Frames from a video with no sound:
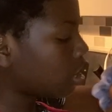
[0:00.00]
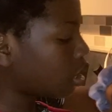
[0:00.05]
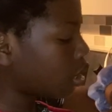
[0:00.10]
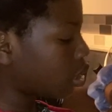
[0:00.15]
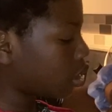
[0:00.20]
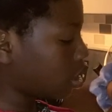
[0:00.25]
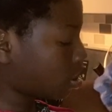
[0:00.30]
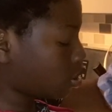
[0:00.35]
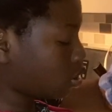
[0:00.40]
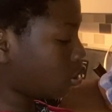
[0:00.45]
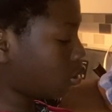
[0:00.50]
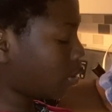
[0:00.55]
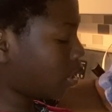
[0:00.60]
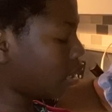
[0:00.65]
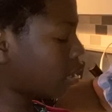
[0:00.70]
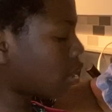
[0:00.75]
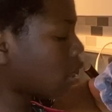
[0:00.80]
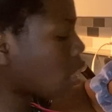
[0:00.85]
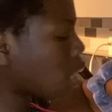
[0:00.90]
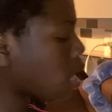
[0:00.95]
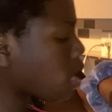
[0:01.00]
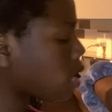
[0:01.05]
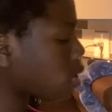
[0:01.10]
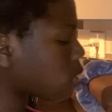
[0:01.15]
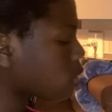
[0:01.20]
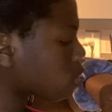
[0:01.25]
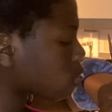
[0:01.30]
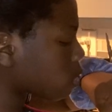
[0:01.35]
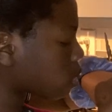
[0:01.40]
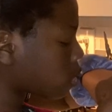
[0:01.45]
let's do it.
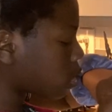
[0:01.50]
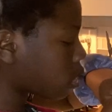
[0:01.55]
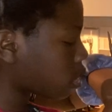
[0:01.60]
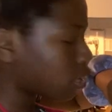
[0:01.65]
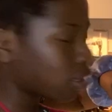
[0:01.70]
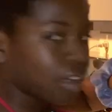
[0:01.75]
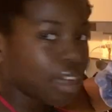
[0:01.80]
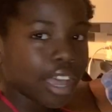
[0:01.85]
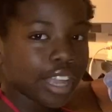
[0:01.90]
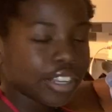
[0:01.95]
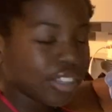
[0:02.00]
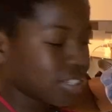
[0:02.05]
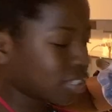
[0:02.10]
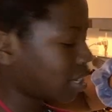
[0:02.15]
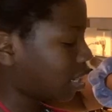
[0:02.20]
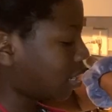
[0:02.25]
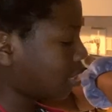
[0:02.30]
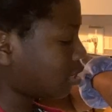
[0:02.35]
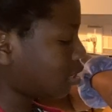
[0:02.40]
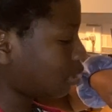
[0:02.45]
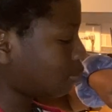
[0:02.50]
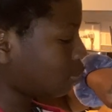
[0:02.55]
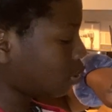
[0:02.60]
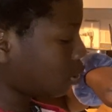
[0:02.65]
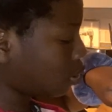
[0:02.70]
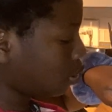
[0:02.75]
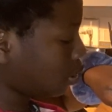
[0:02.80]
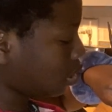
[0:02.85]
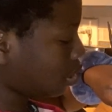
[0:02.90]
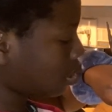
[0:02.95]
I just can't seem to do
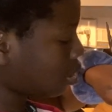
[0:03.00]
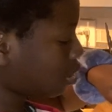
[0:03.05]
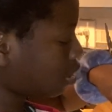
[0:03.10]
this.